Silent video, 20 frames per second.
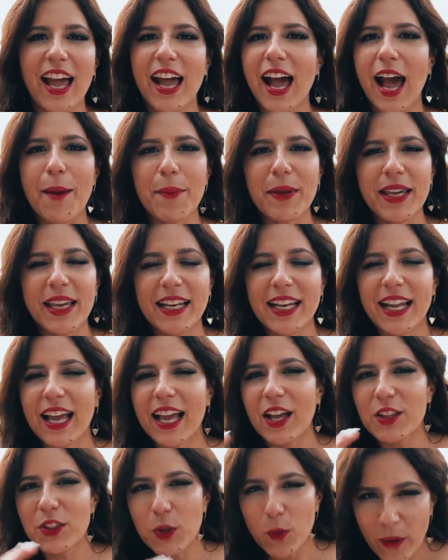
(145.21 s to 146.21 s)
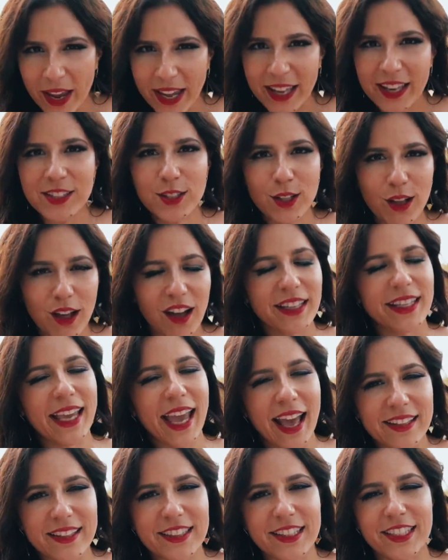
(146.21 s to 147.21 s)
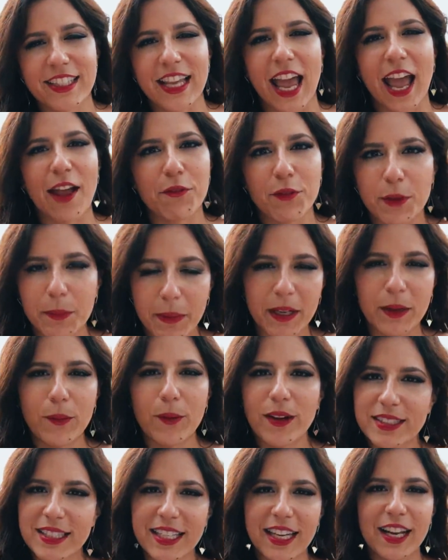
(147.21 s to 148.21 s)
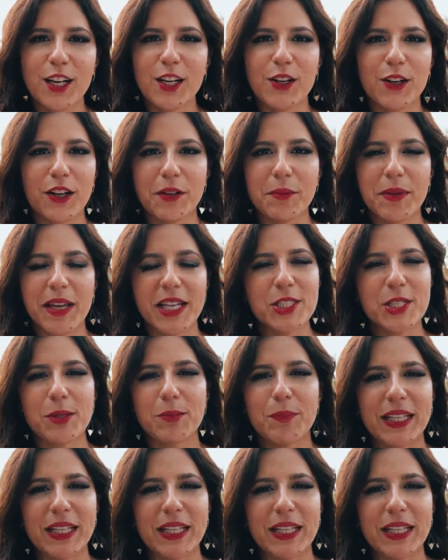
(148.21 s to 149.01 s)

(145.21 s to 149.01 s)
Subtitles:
I mean, the wait is long, yes, because everybody wants to get on Haunted Mansion,